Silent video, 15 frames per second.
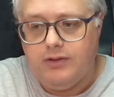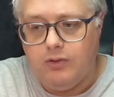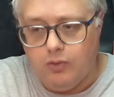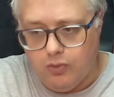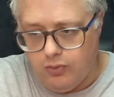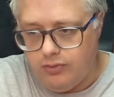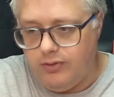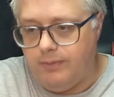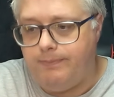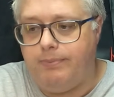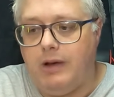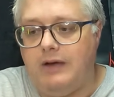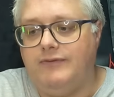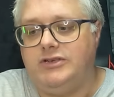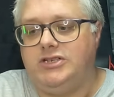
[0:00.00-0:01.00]
All the
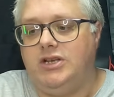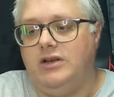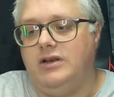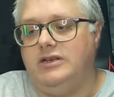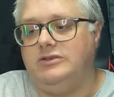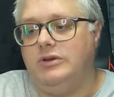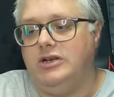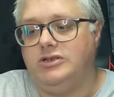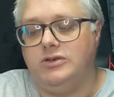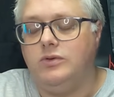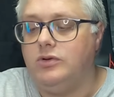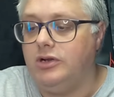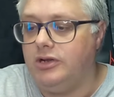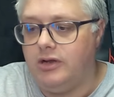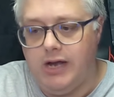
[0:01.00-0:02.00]
other circuits work, so
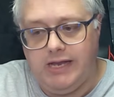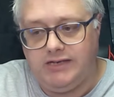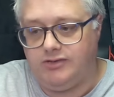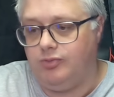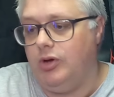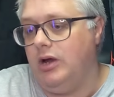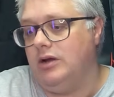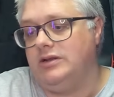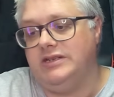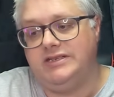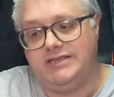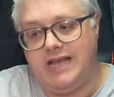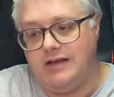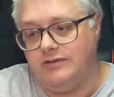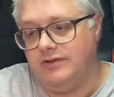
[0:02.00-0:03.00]
all the lights work, the
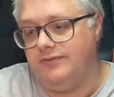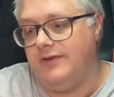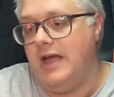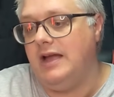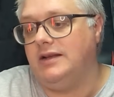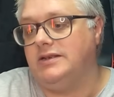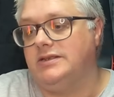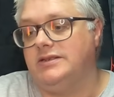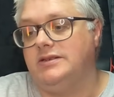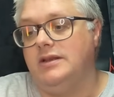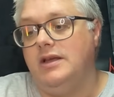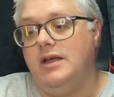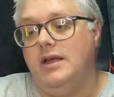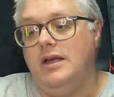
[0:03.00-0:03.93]
sound effects,